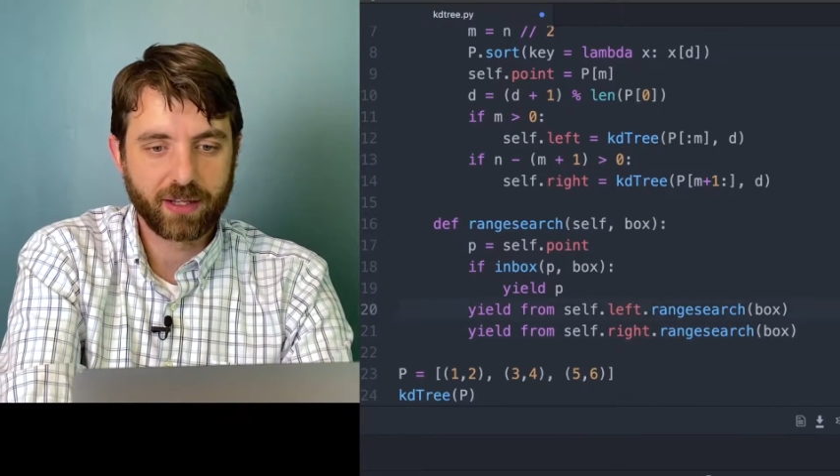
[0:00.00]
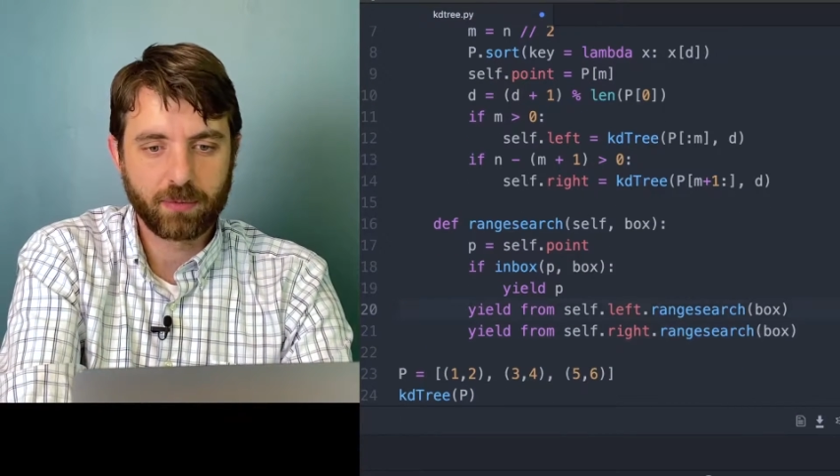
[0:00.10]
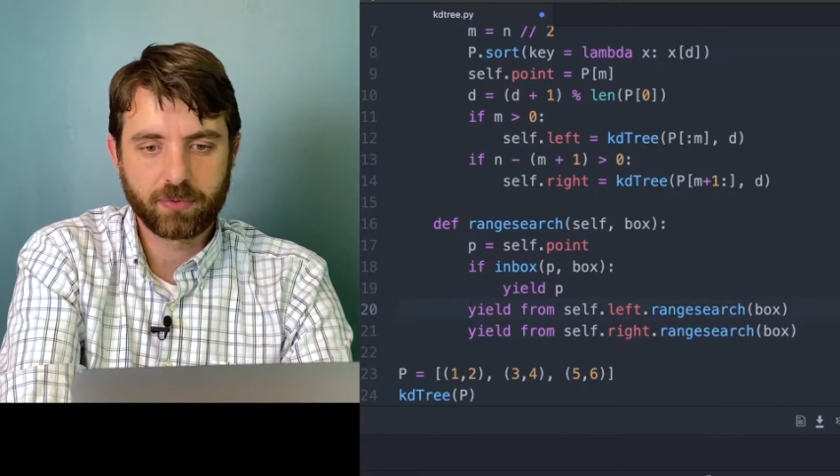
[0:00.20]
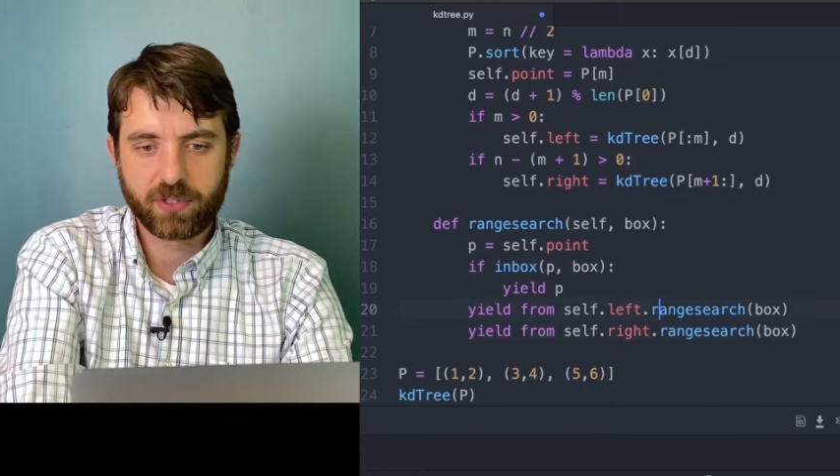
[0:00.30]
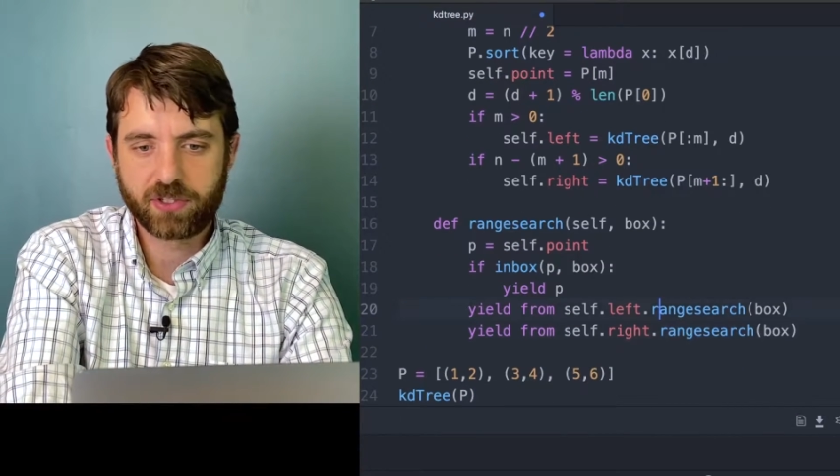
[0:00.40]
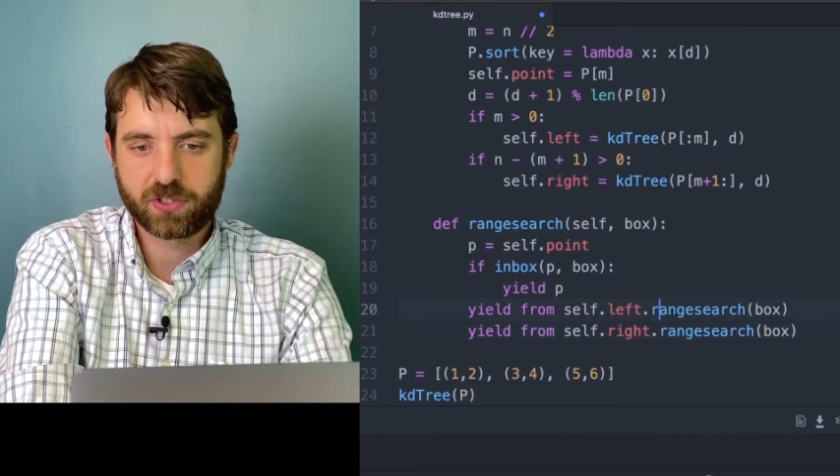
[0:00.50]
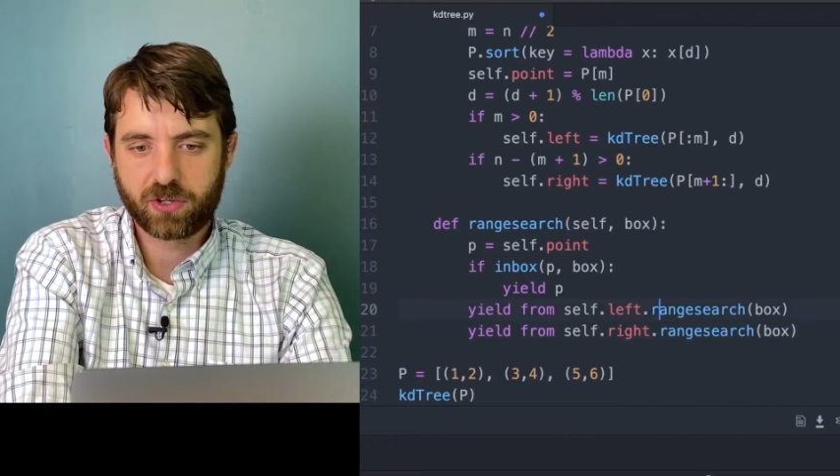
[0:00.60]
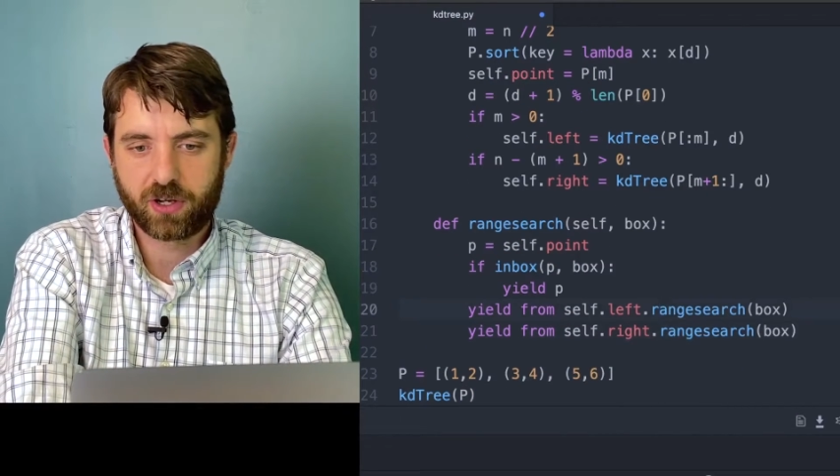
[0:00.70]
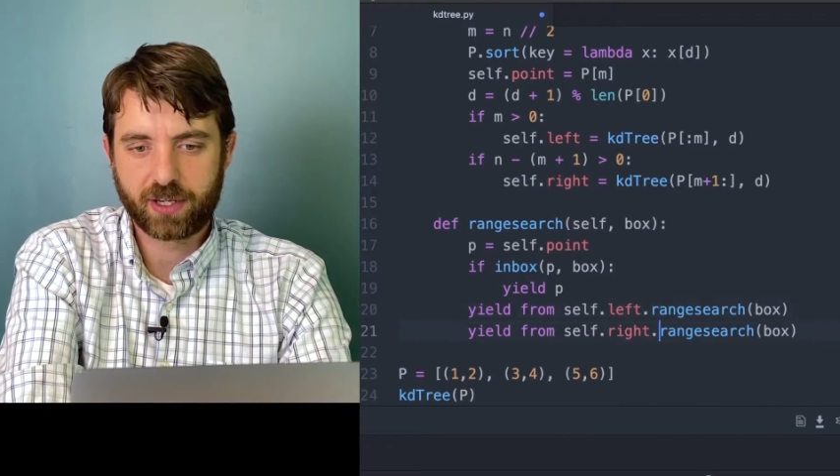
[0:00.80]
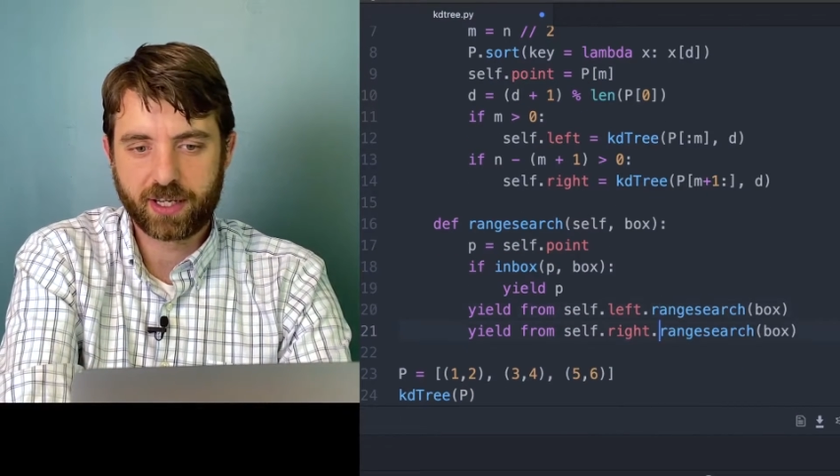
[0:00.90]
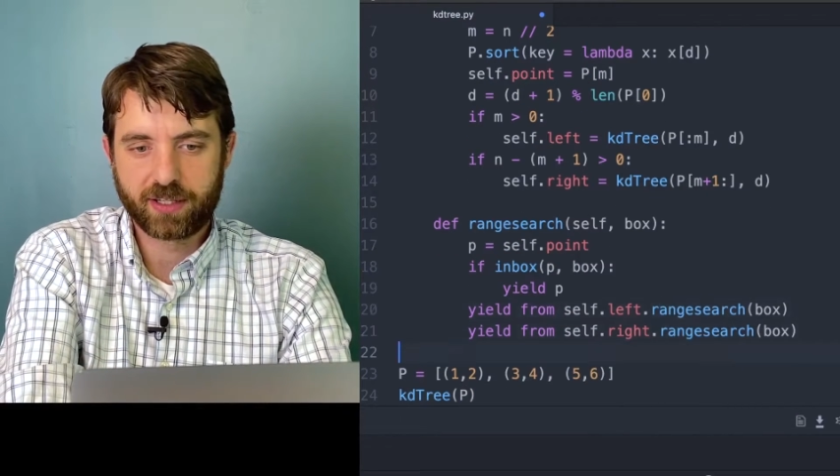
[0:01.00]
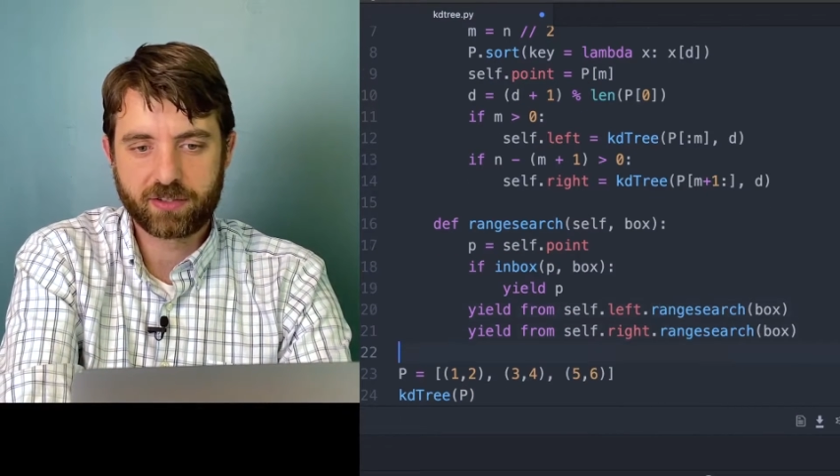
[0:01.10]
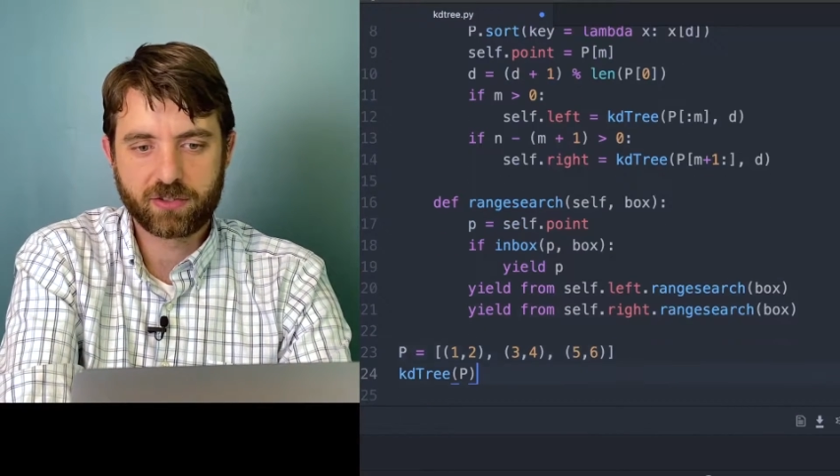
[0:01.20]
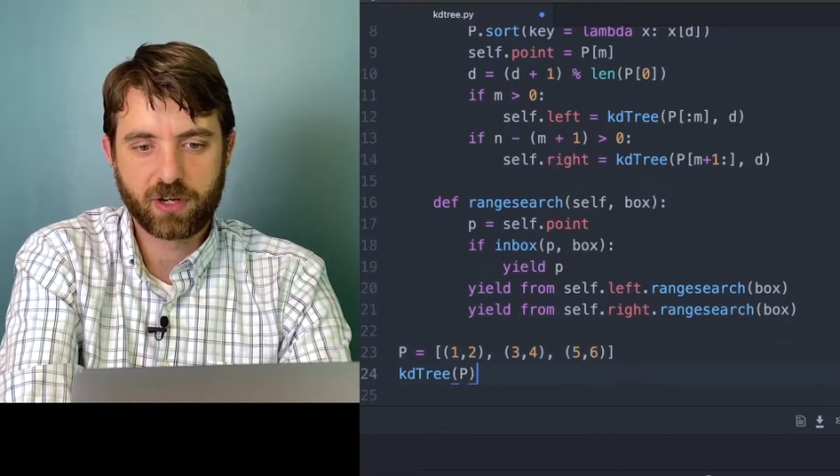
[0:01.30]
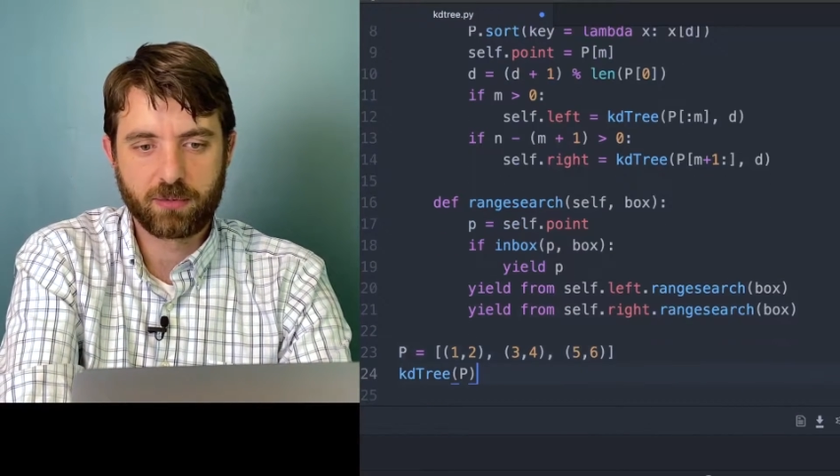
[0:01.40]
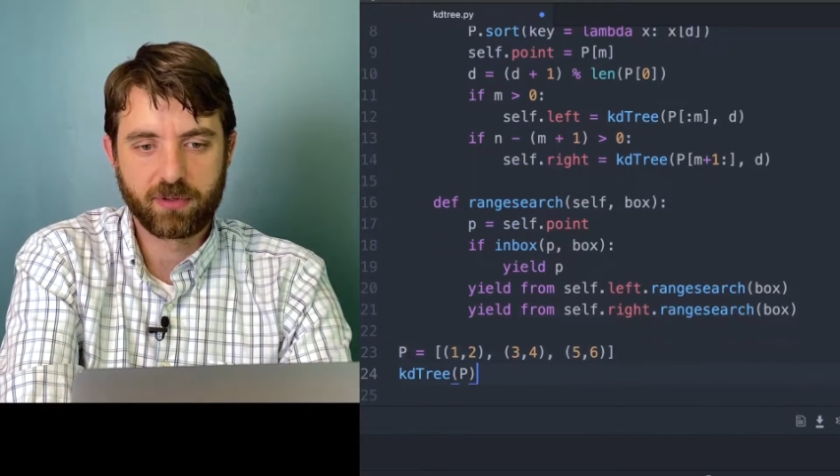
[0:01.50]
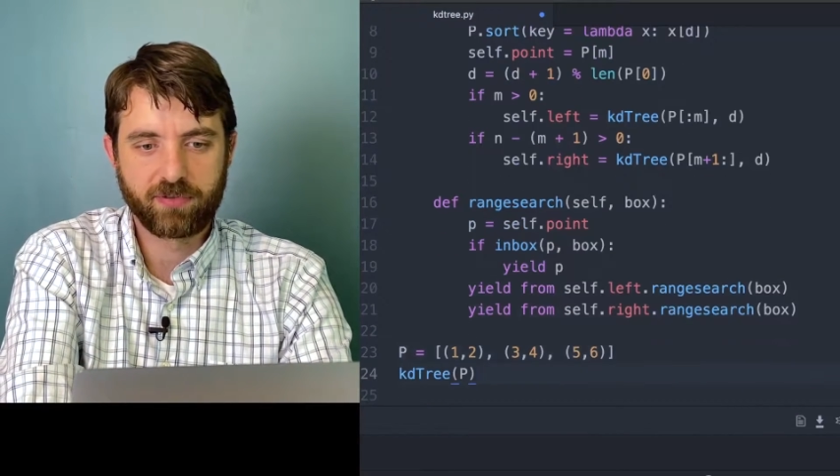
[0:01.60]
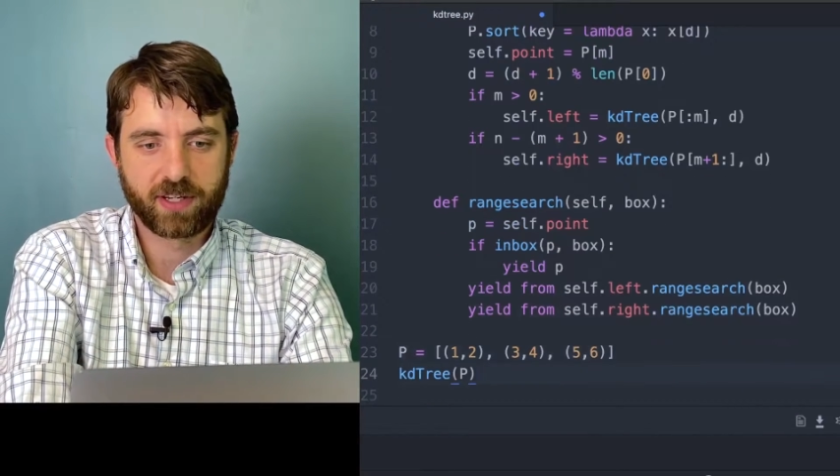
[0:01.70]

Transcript: I'm pretty sure I'll get into trouble if